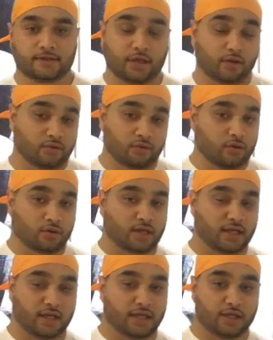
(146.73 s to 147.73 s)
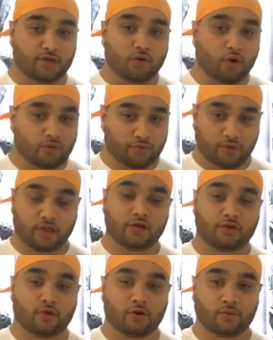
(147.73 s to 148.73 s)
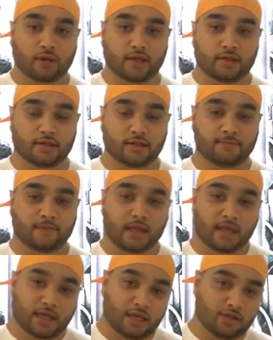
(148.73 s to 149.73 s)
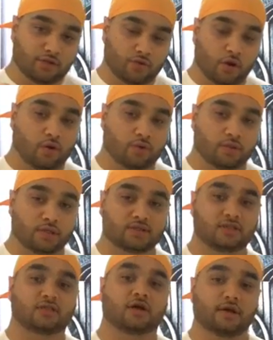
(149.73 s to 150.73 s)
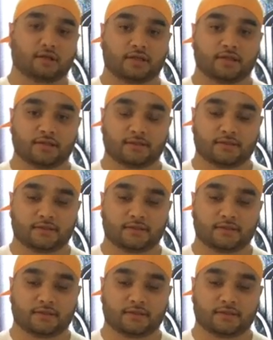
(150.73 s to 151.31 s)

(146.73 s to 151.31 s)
Now look at it in your own way, yeah? In your own society.